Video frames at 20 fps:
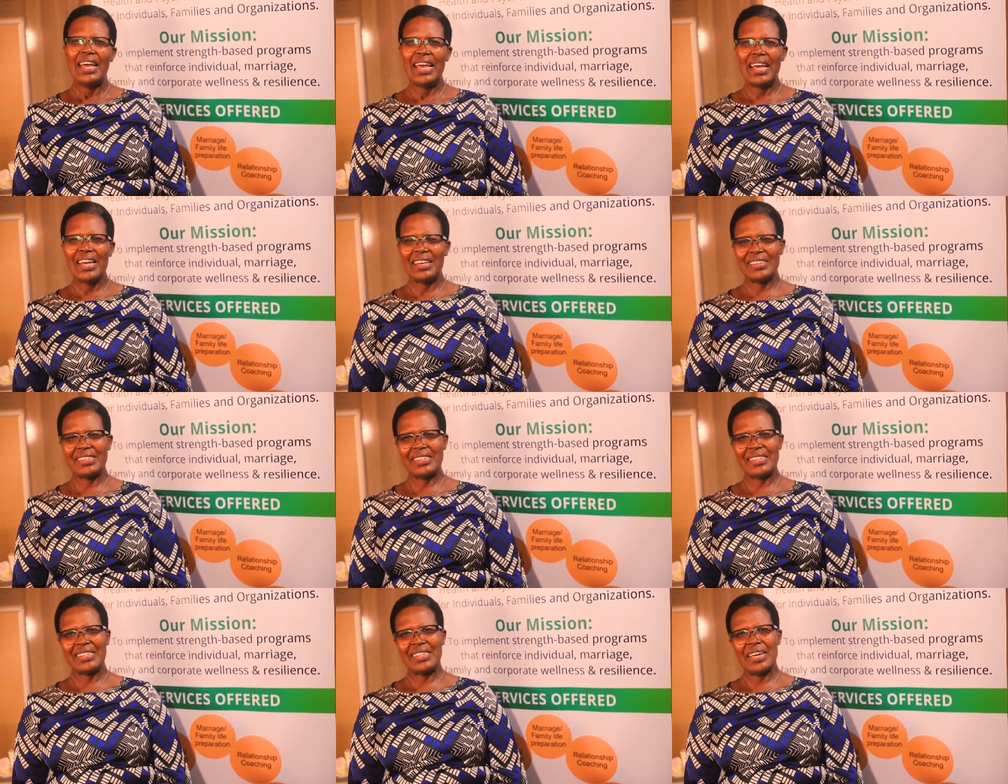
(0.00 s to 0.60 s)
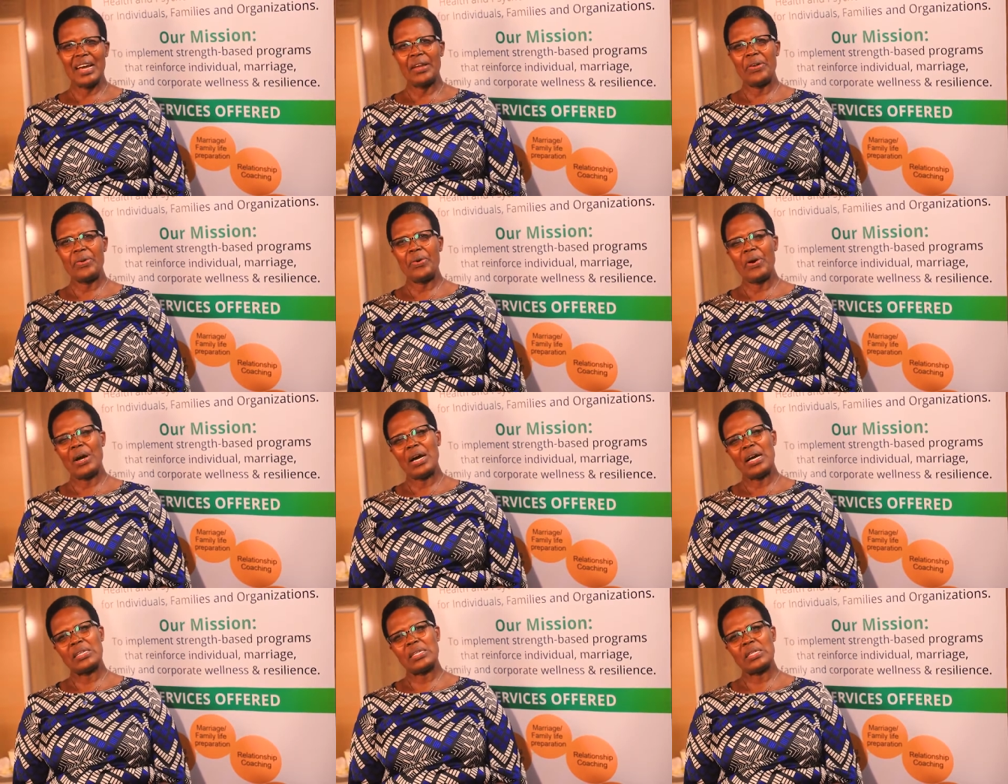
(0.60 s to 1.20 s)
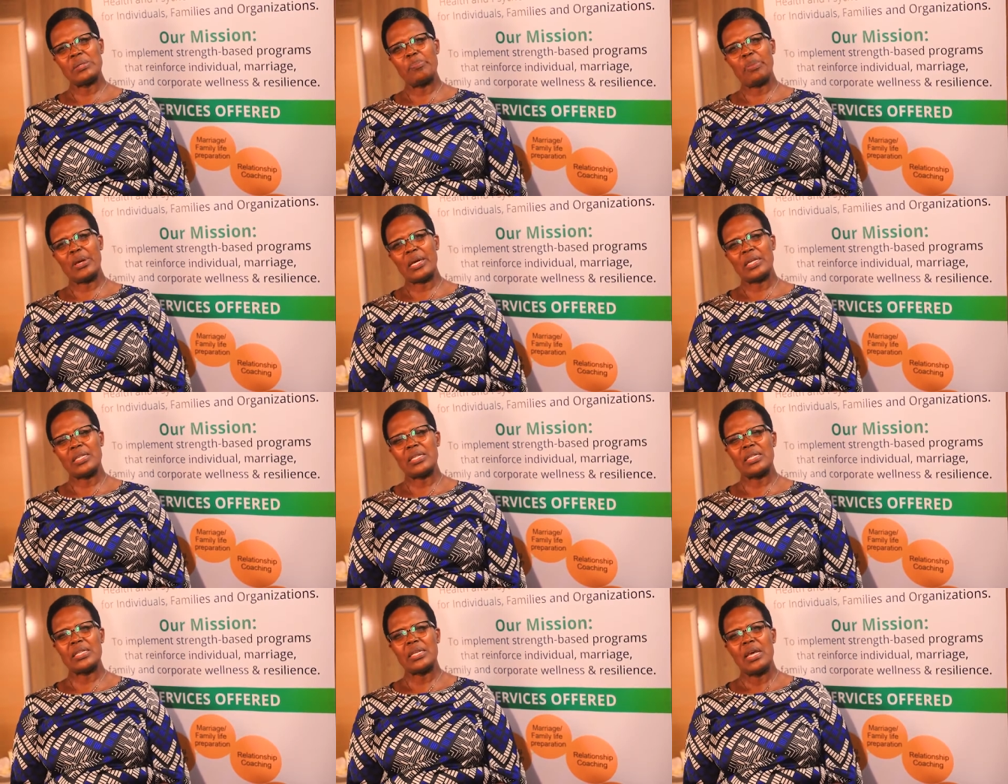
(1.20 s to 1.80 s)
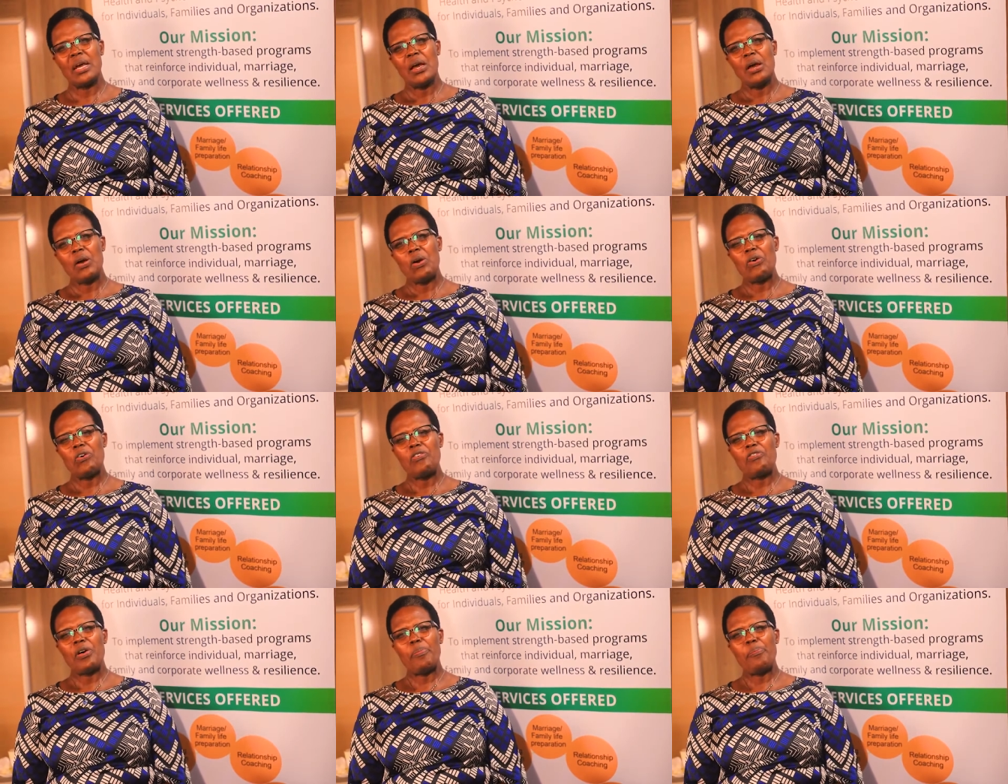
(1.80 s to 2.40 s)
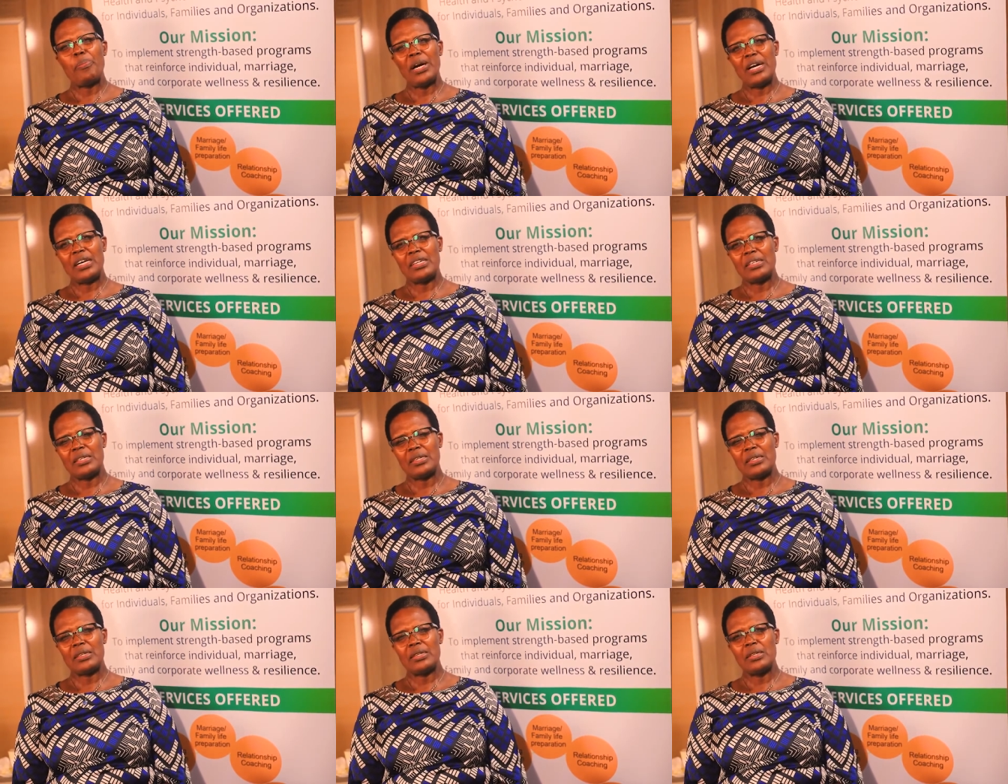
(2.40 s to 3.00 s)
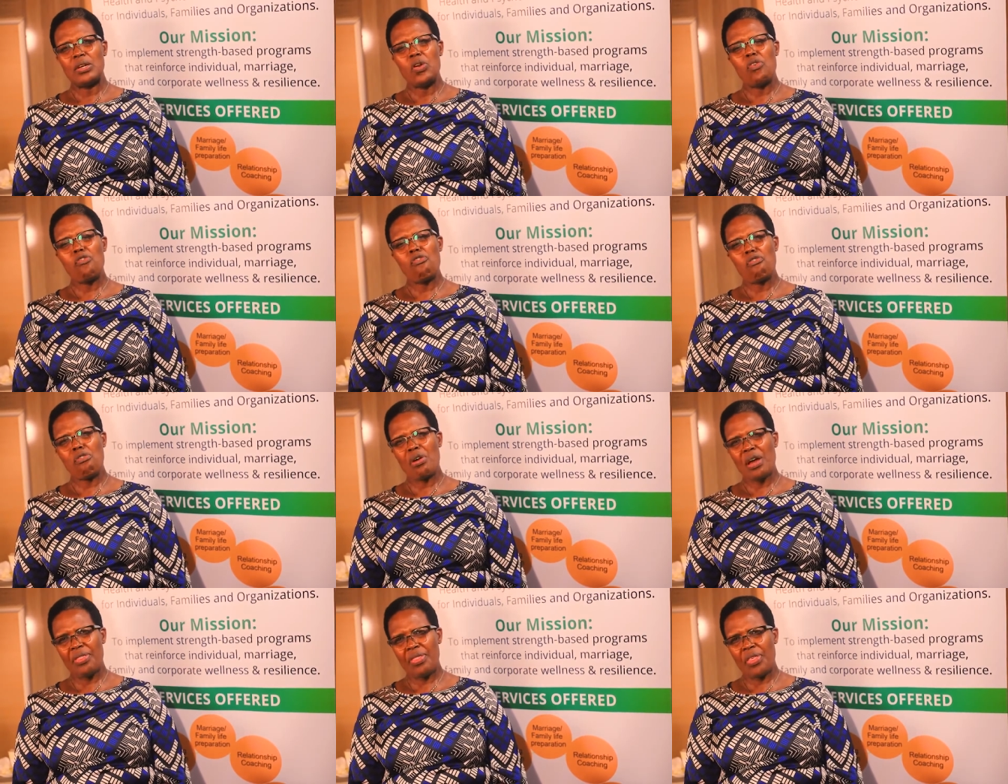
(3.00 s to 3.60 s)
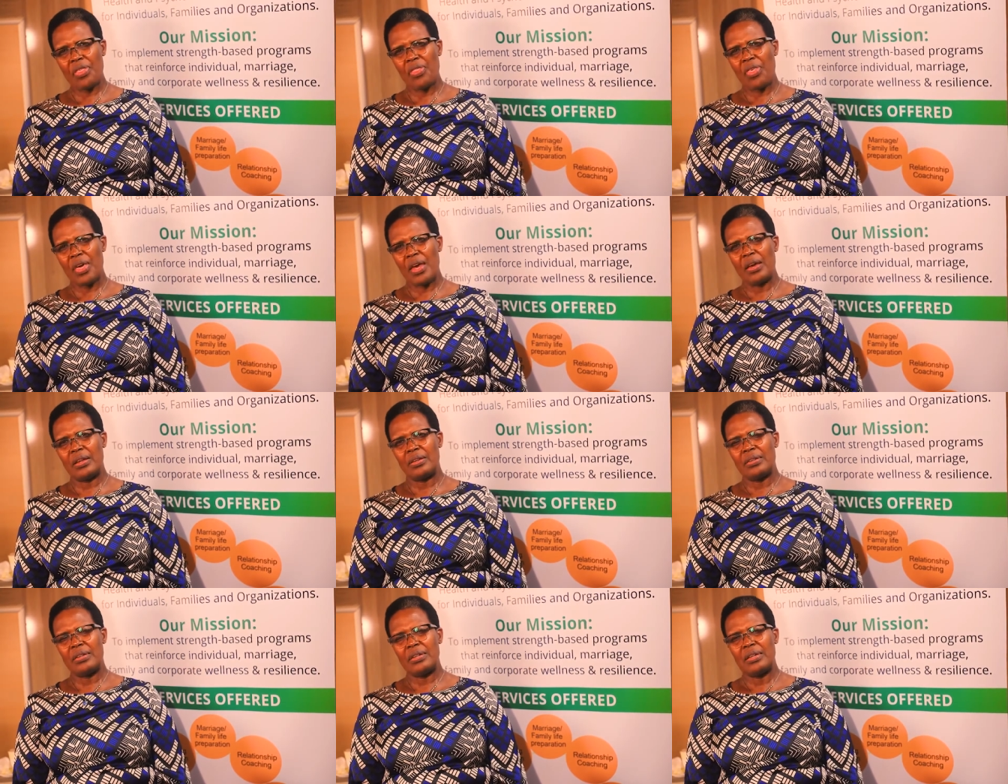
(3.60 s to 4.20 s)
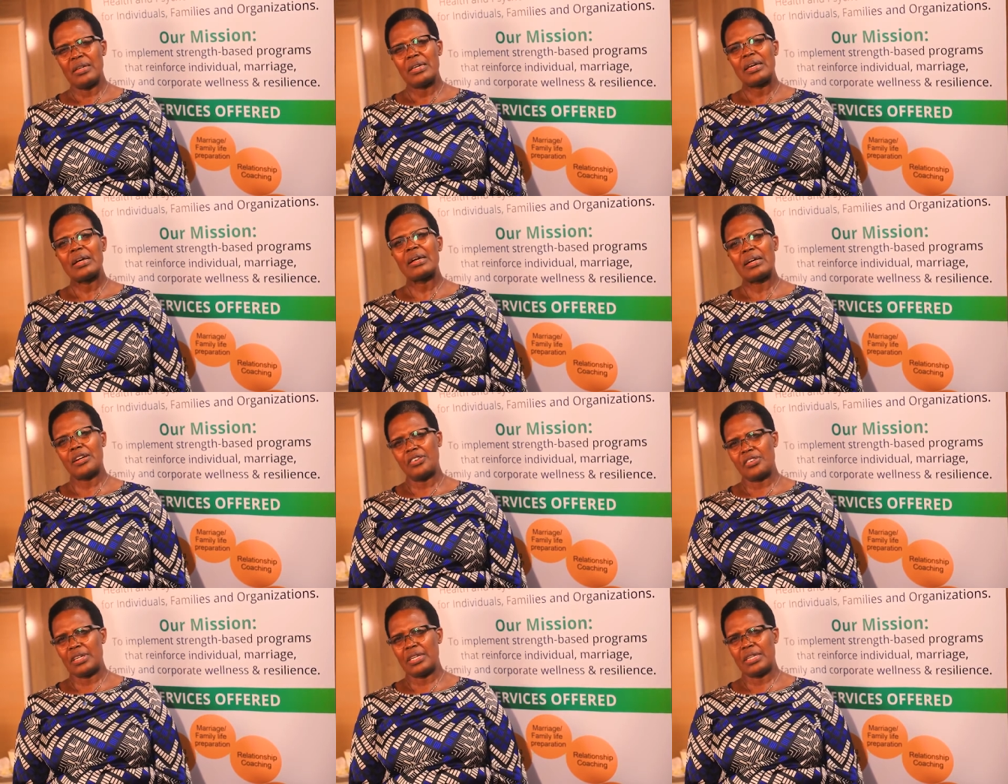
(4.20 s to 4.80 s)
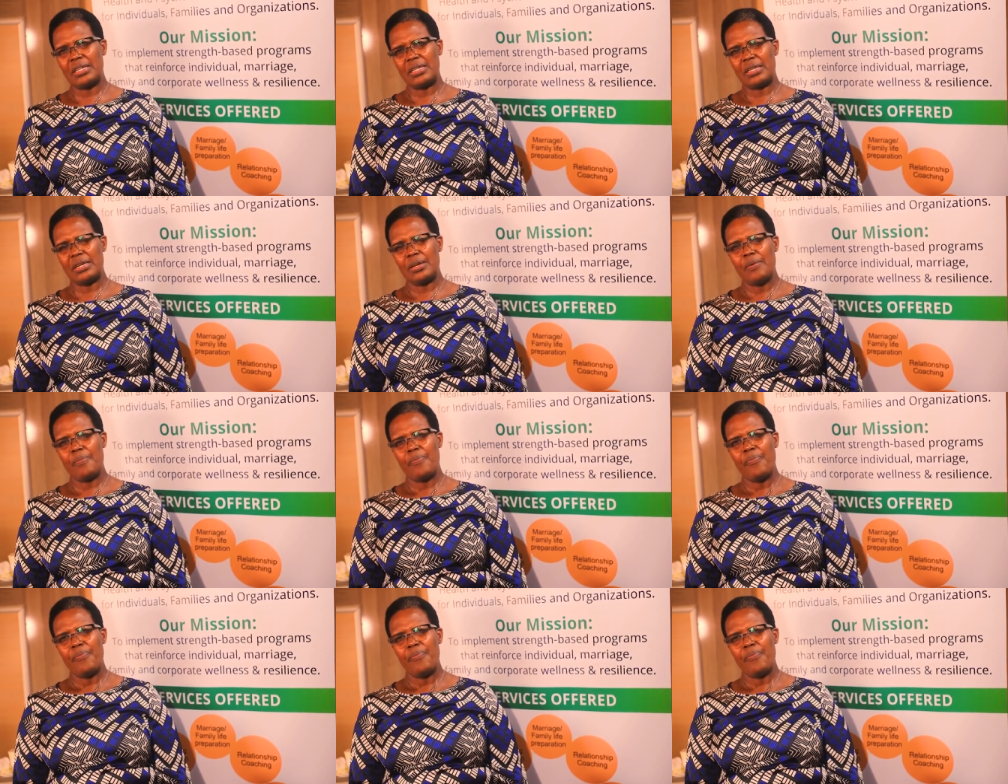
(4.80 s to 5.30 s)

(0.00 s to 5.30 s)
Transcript: external aspects of a person rather than character.